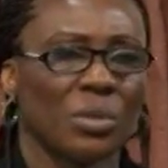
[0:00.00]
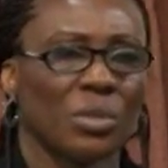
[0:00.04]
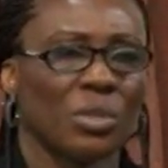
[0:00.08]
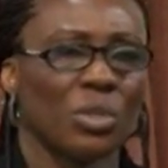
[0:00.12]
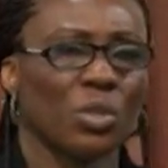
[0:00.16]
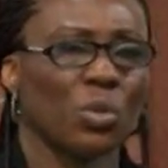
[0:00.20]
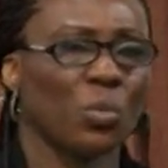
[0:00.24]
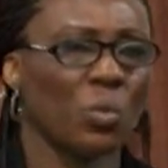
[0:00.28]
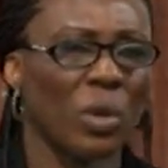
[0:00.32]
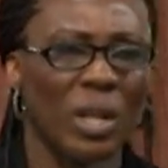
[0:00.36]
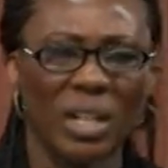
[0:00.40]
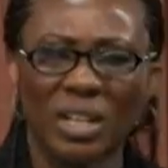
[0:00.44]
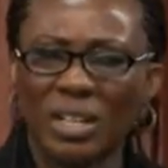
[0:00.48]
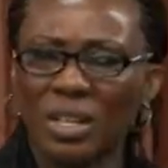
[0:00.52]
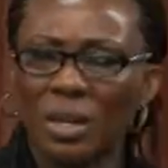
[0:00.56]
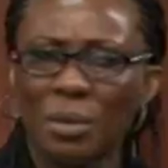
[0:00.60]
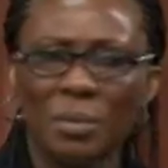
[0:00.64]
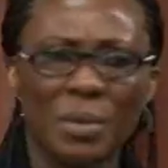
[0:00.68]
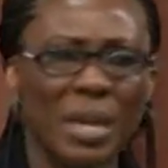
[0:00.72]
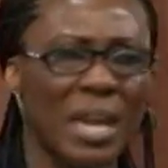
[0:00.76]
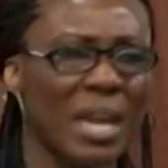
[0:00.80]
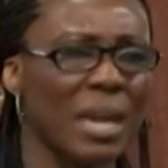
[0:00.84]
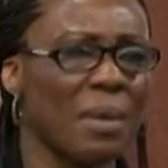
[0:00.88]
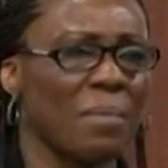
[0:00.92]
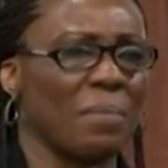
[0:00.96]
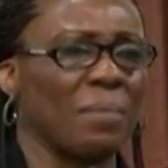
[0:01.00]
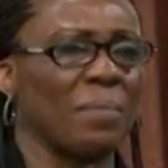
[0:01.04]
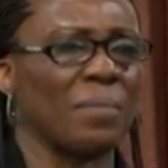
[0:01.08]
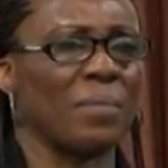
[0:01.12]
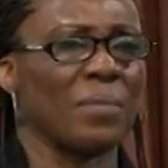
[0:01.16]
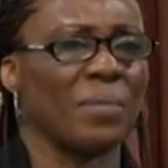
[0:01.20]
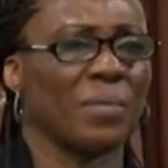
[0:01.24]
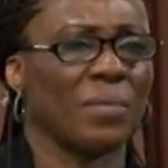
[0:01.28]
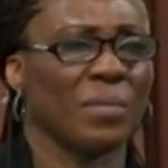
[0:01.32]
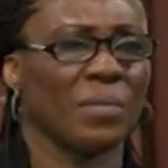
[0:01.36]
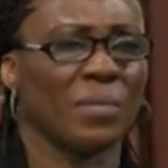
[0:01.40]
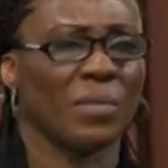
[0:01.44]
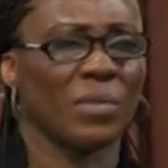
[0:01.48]
You welcome him.
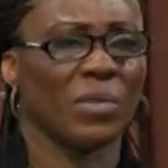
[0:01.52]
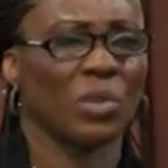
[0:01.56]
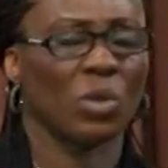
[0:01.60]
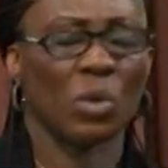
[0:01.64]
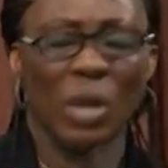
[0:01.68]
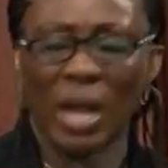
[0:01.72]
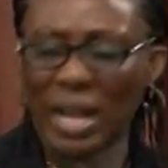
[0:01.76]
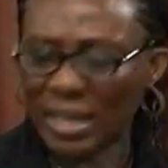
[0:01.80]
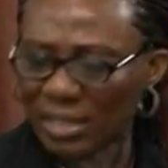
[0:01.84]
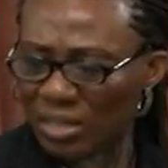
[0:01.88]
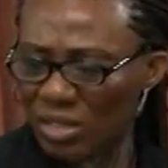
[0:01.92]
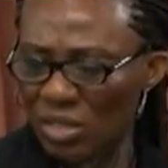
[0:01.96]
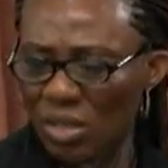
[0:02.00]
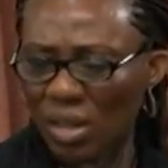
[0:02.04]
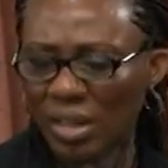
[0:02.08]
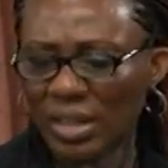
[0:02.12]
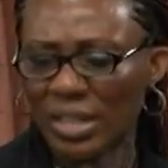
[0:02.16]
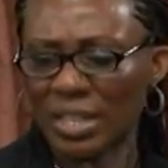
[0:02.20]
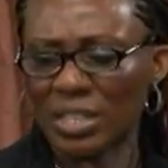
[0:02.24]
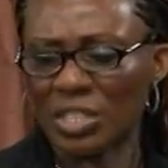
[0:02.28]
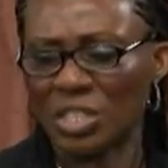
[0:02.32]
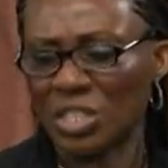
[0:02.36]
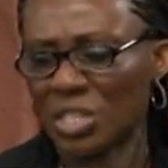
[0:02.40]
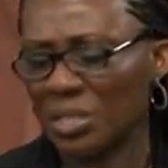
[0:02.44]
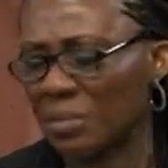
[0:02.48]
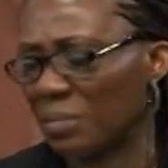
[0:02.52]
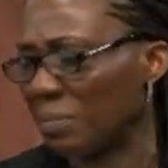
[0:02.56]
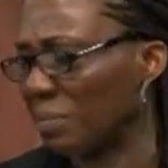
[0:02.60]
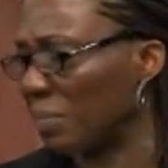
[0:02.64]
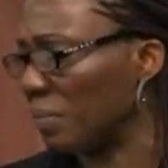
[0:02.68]
You acknowledge him.